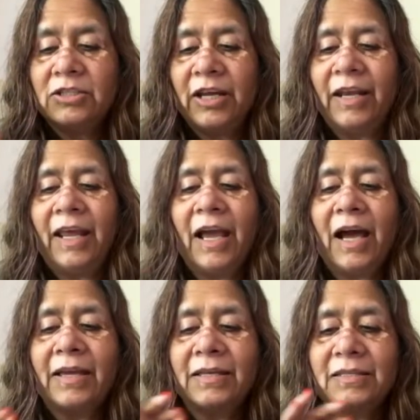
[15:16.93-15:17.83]
Gen
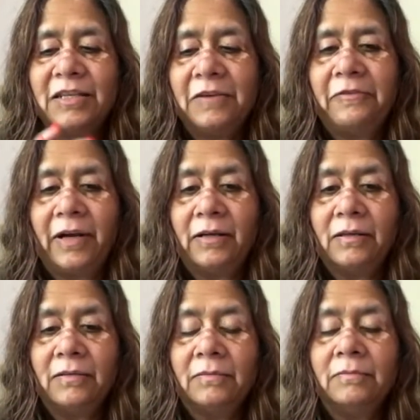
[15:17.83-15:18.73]
AI is
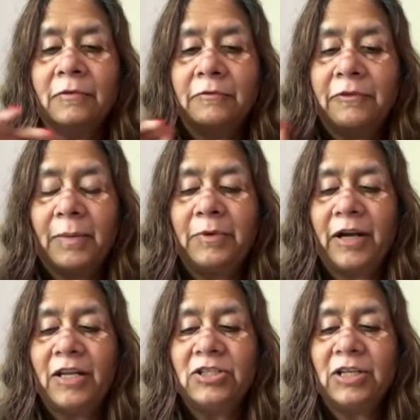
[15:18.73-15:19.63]
different from
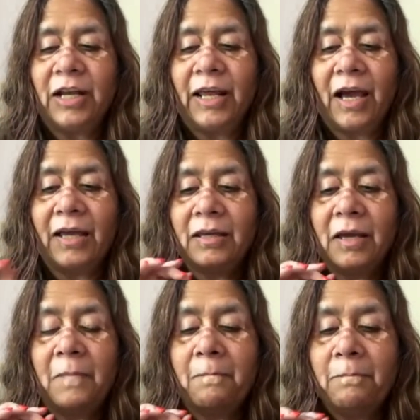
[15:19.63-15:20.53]
traditional AI
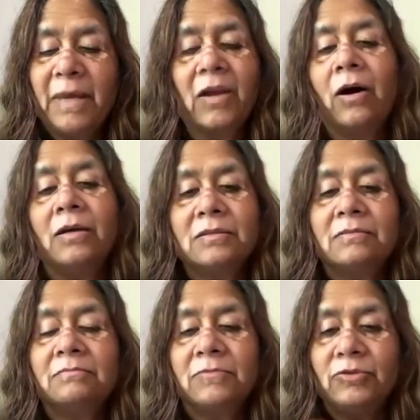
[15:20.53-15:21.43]

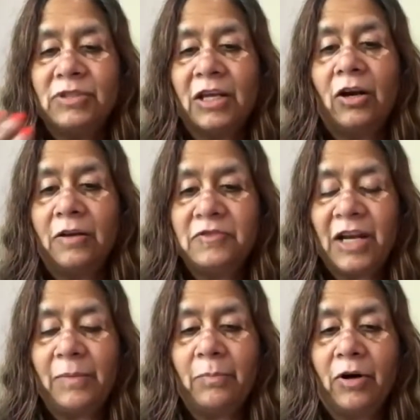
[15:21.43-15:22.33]
because you see a lot of
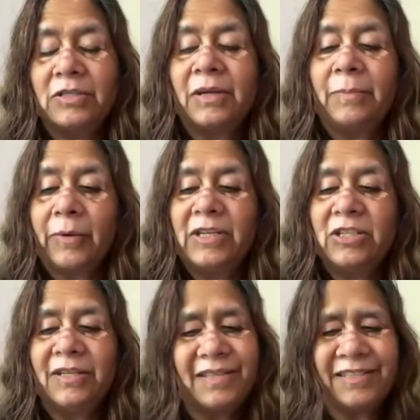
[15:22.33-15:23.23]
chatbots. And my
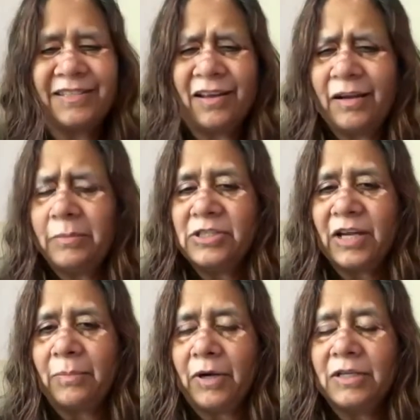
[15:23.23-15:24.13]
question is it all about
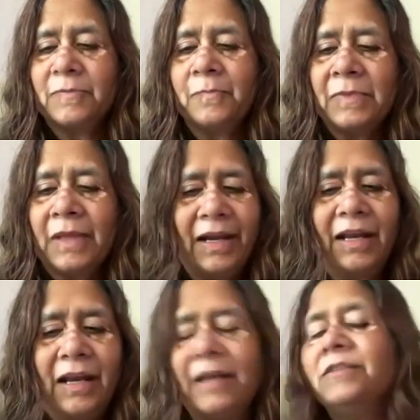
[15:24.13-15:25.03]
chatbots?
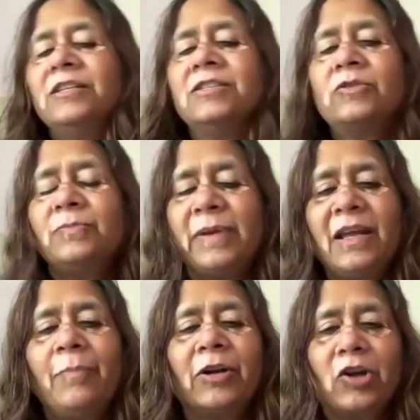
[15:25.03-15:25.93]
And just to
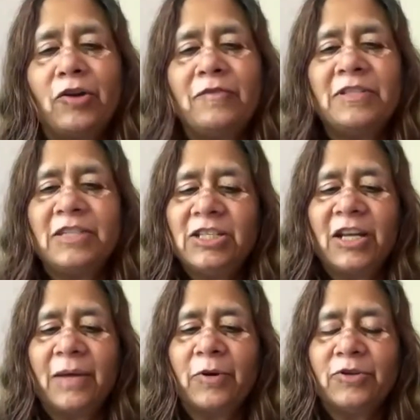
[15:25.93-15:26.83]
speed up our
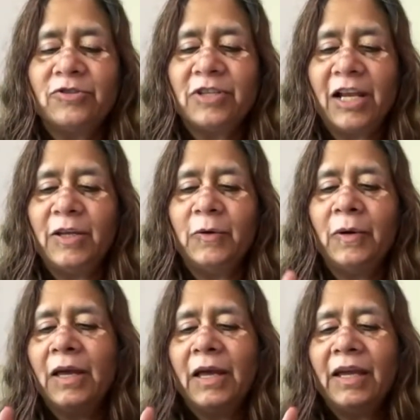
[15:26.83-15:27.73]
conversation, I'm going to tell
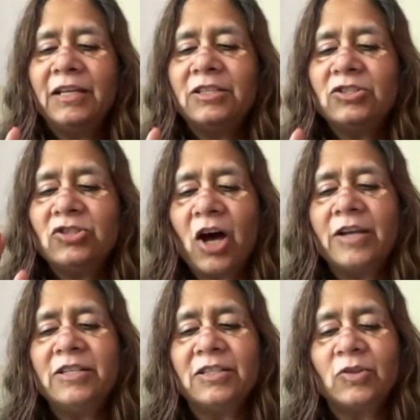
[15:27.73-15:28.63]
you it is
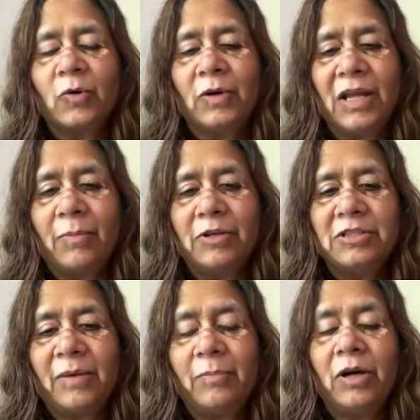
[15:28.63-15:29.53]
not just only about
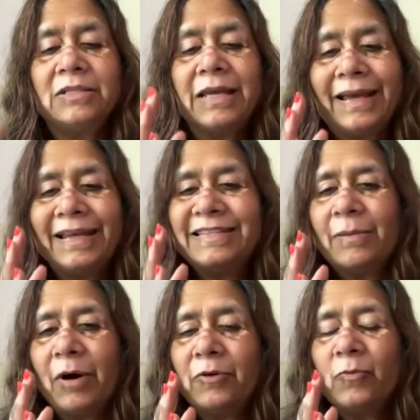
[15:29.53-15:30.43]
chatbots. It's
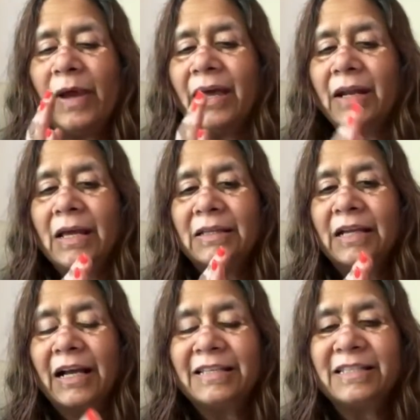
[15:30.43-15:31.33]
about where
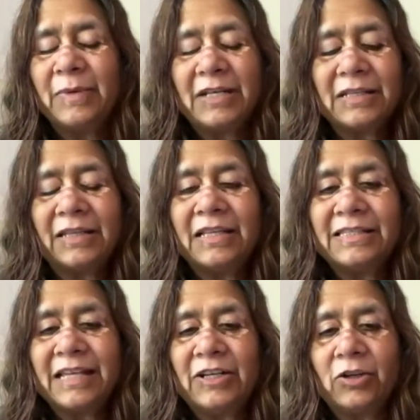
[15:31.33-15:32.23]
the customer is at the
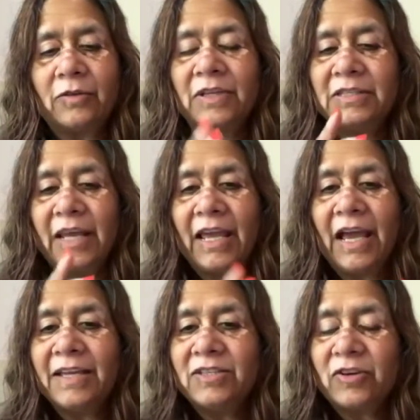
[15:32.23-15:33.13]
center of this.
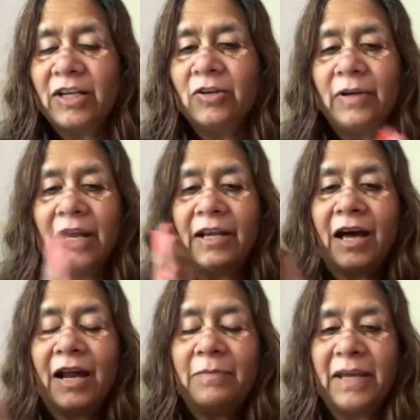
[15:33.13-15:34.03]
AI is trained on
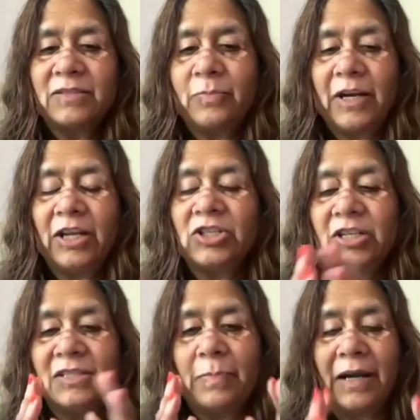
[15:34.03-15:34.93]
data and makes
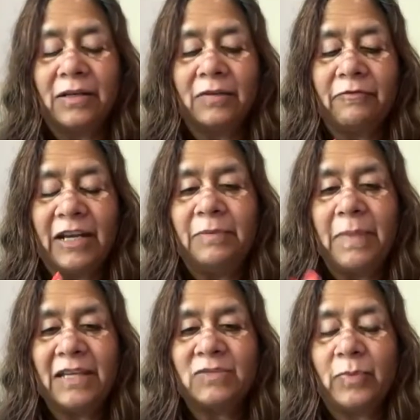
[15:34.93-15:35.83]
predictions, but when
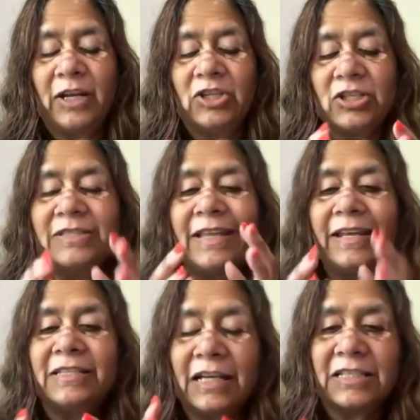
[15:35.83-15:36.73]
it makes predictions,
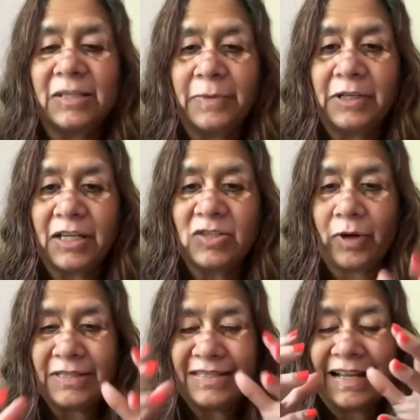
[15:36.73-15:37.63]
there is a customer touch
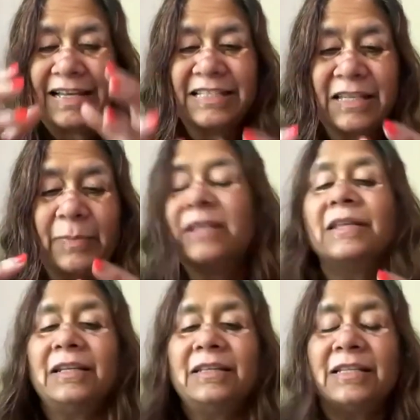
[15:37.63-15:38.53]
point, the customer
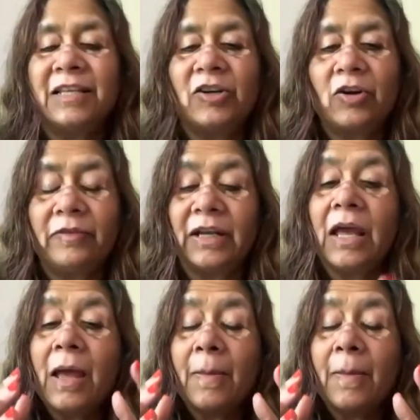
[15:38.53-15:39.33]
at the center of it.